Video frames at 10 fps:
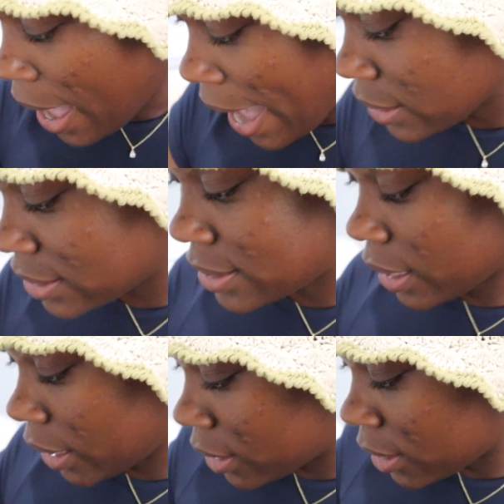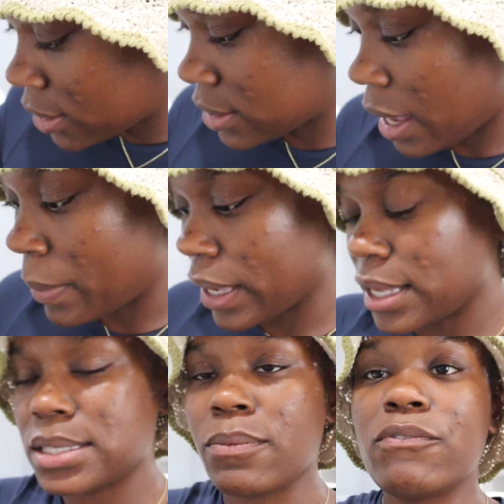I did stop and
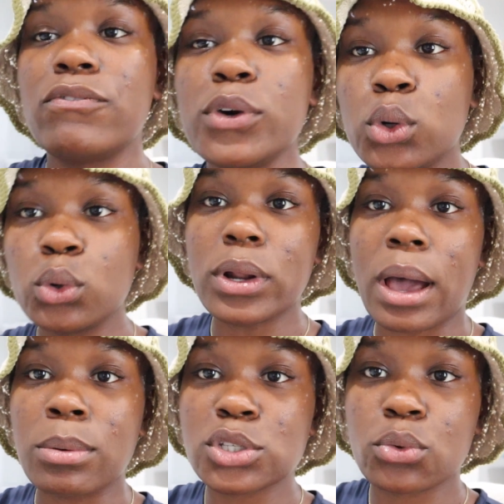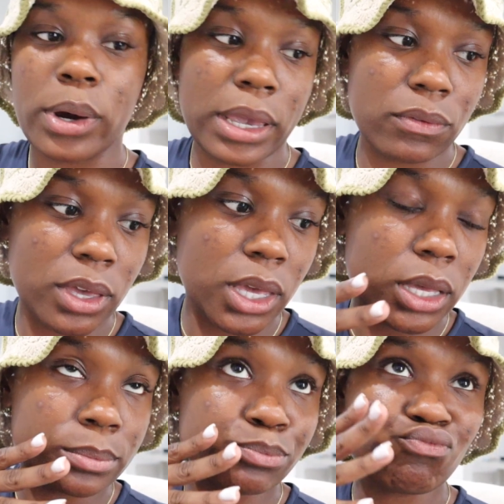get some food. I was
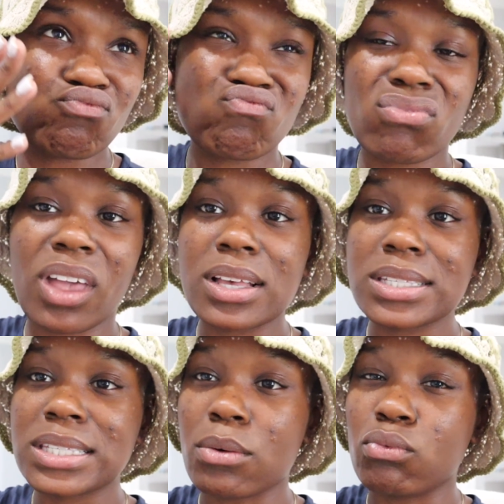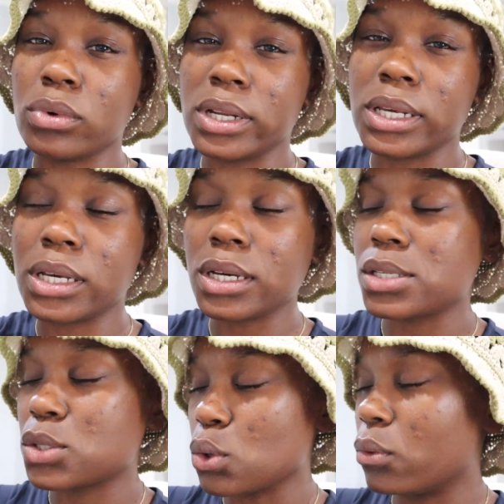craving some really
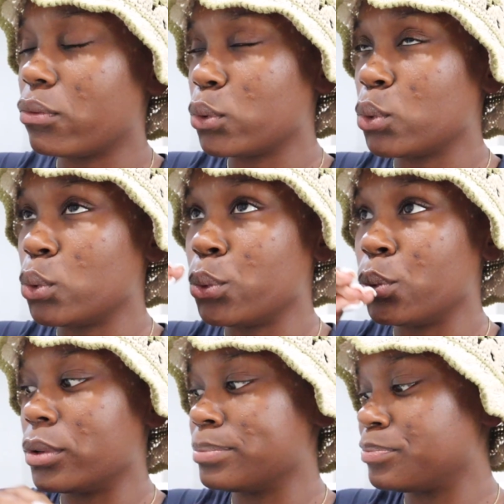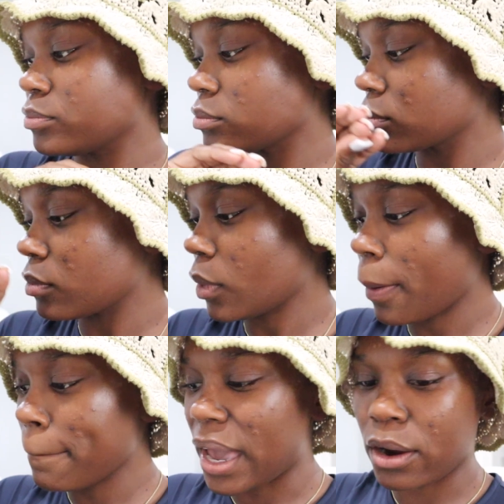good soul food
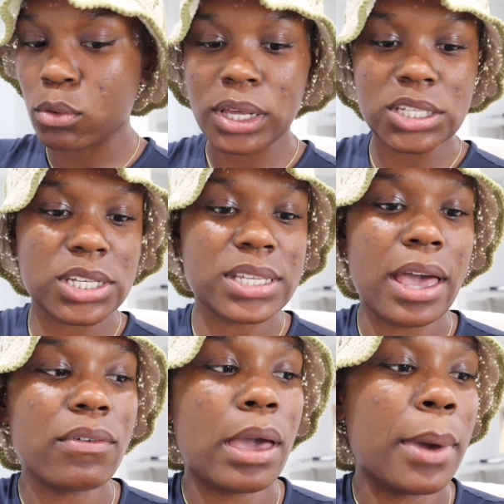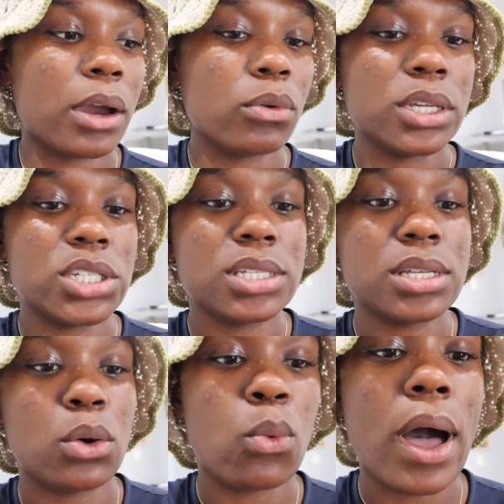macaroni and cheese. I haven't had macaroni and cheese
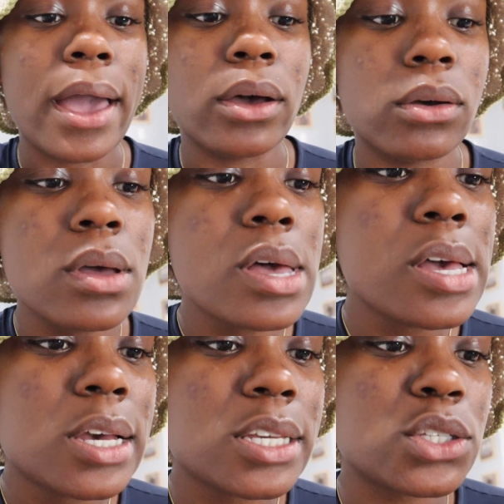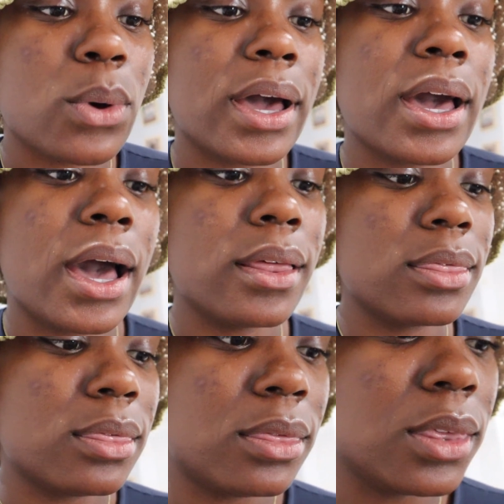in a while. So I got
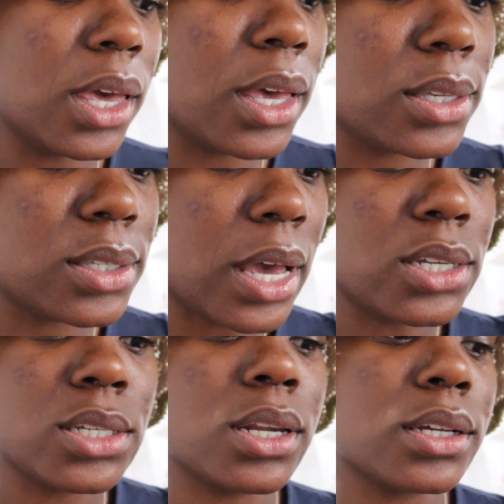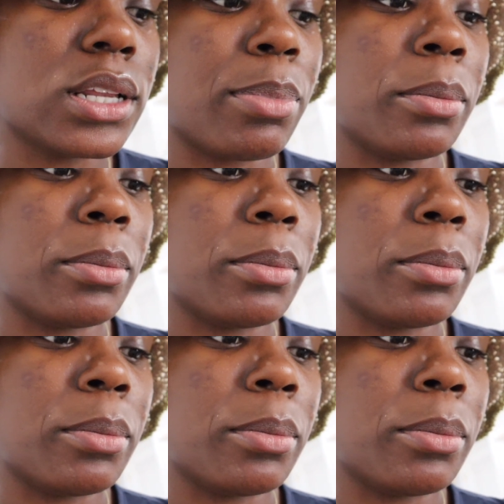this. I just looked up a,